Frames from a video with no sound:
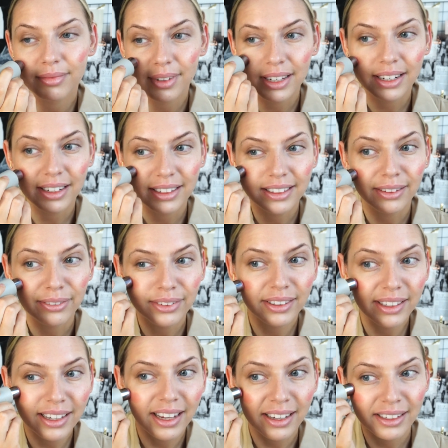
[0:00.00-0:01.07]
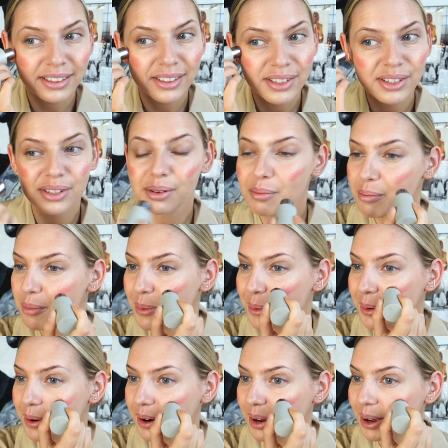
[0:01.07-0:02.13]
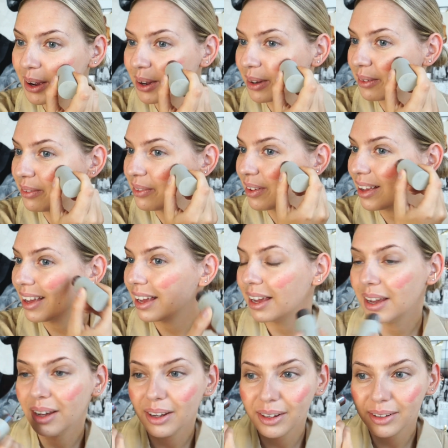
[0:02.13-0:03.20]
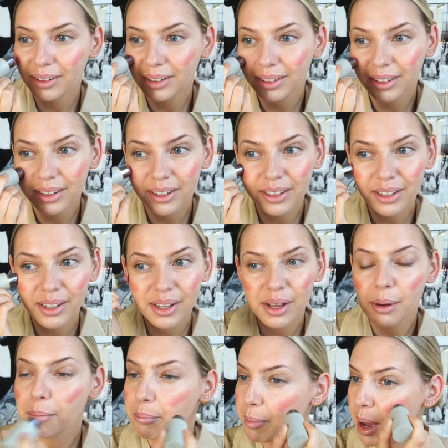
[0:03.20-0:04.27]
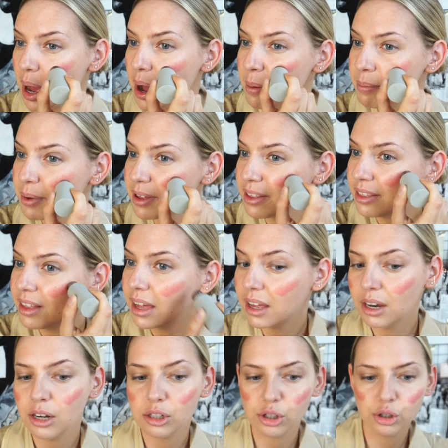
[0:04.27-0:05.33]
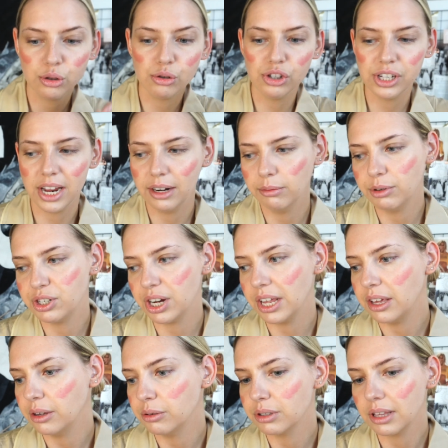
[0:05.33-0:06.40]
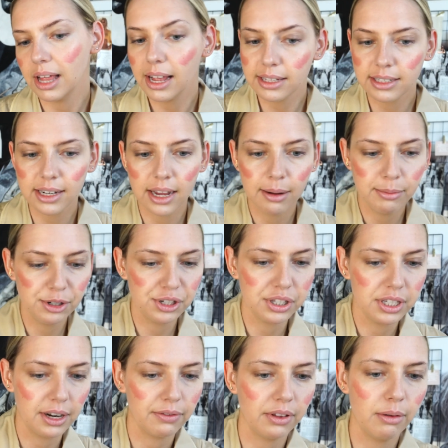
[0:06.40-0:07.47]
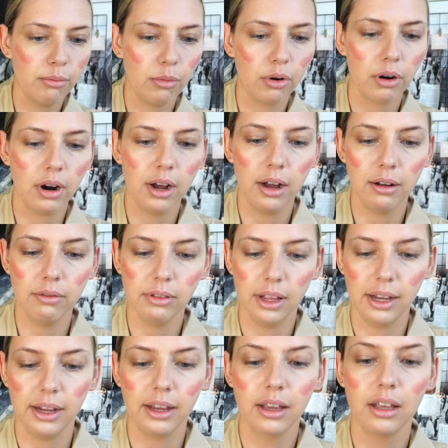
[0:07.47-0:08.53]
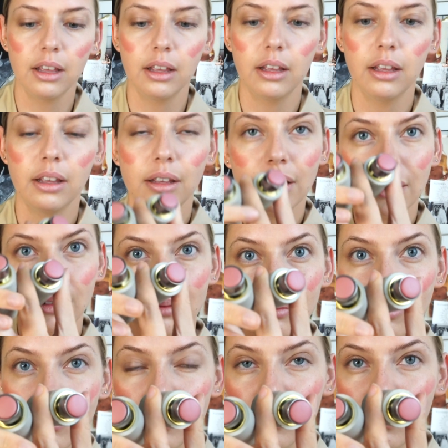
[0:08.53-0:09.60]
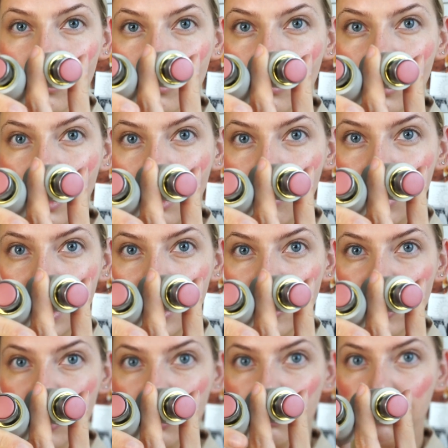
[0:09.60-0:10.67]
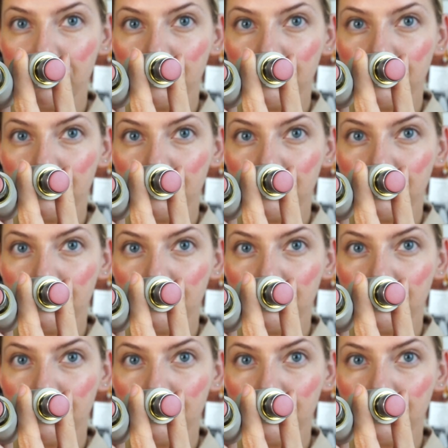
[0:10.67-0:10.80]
And it definitely has more of a pop than Chouchette, which I used last time, which is definitely more of like a peach.